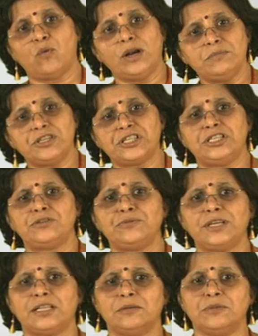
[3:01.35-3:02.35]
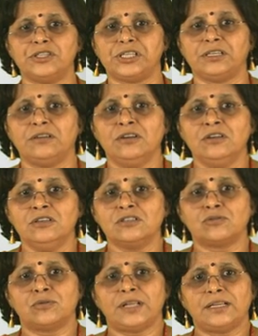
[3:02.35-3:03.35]
machine to the other machine,
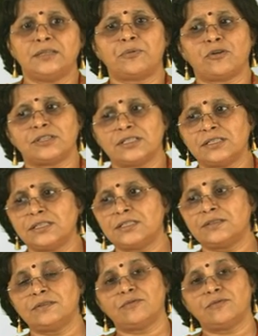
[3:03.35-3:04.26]
so that the processes